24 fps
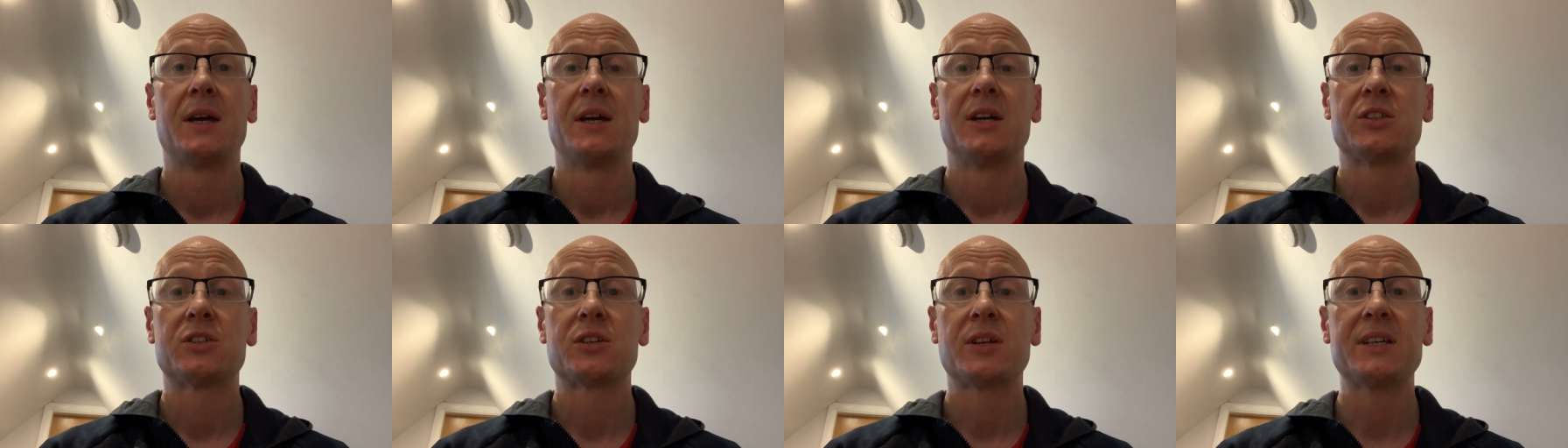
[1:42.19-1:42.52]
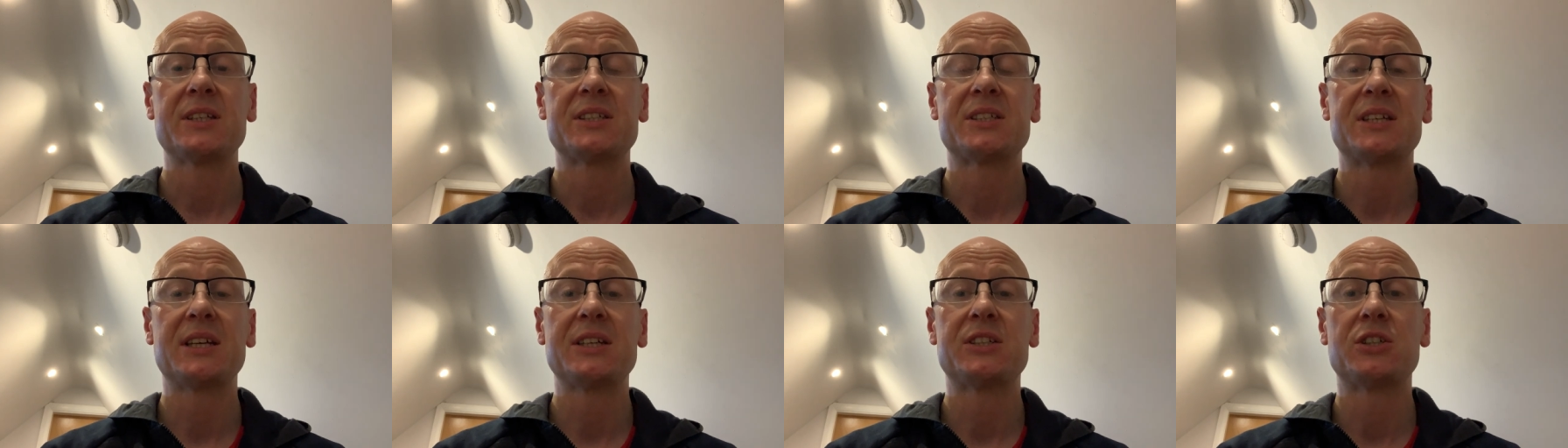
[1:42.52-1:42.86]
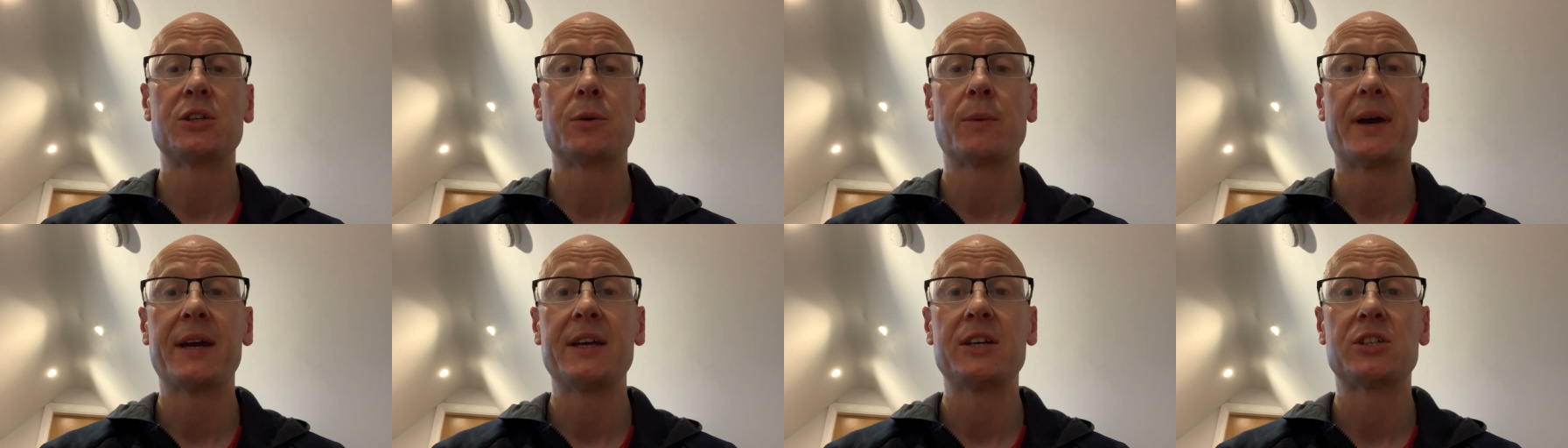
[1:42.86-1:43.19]
So this
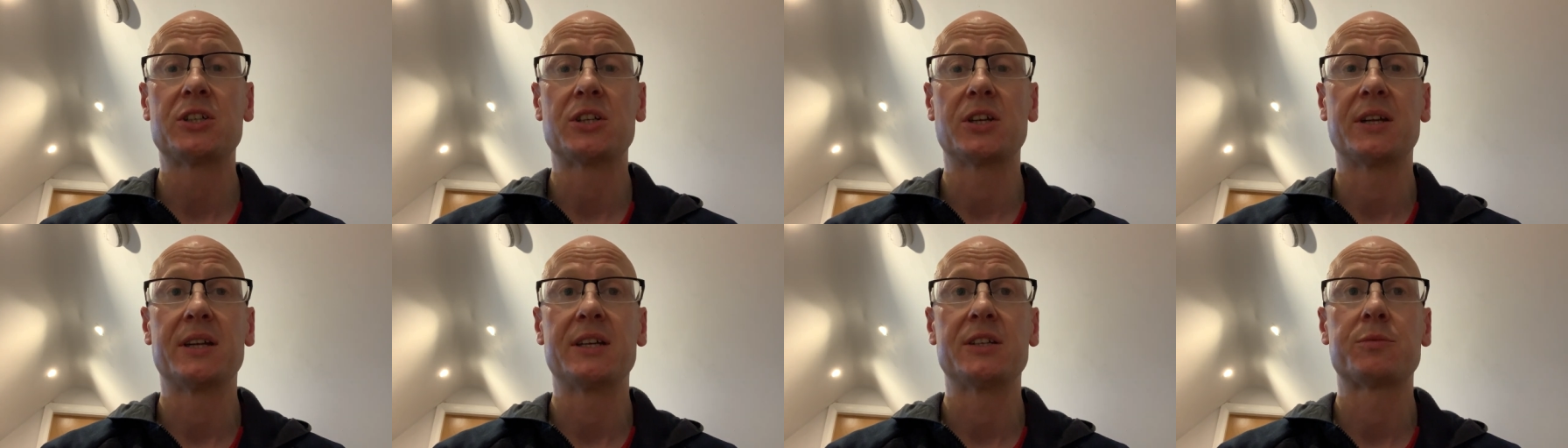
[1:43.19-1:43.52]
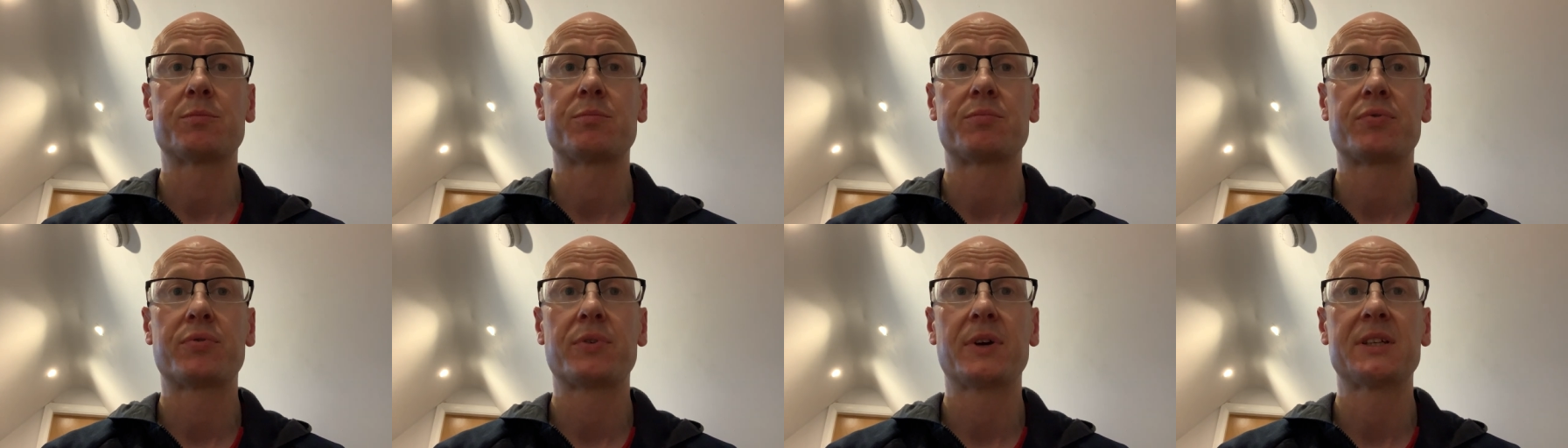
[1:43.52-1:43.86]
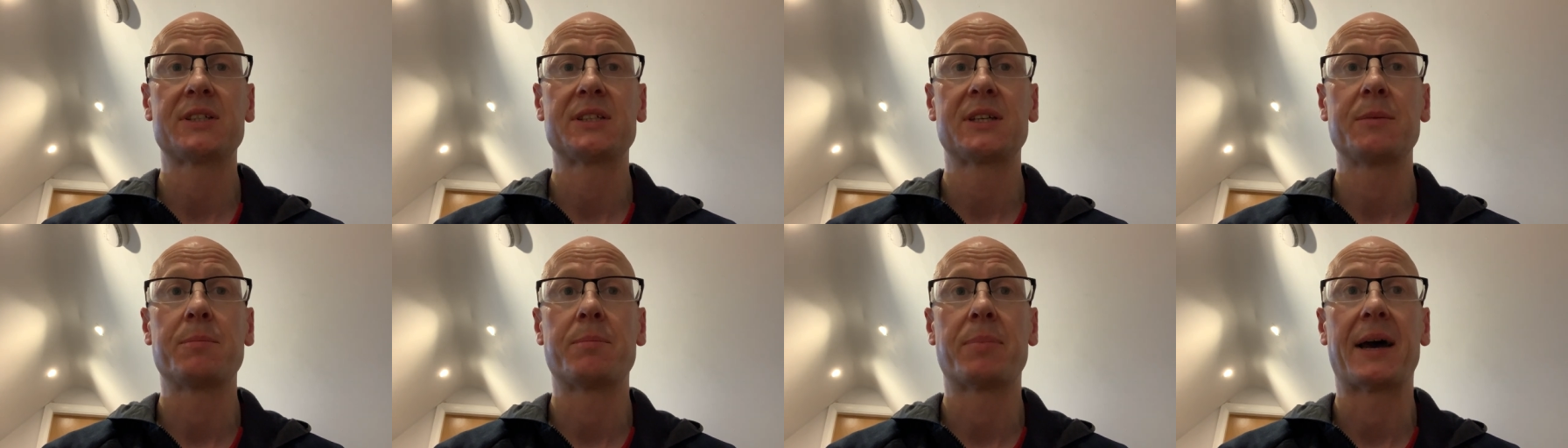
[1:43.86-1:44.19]
situation is
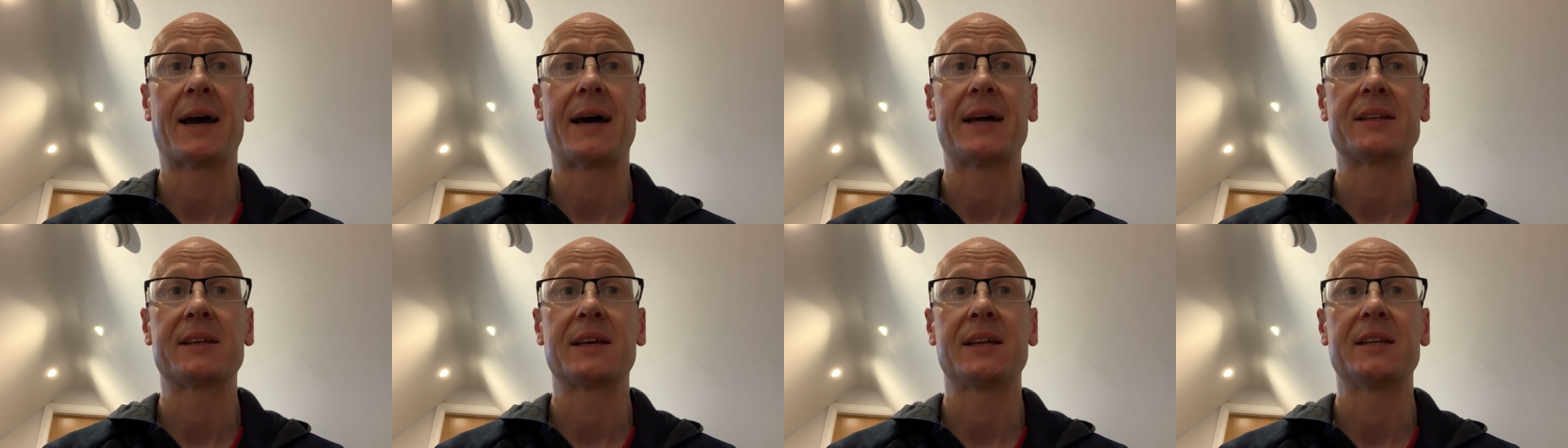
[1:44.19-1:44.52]
pretty bad,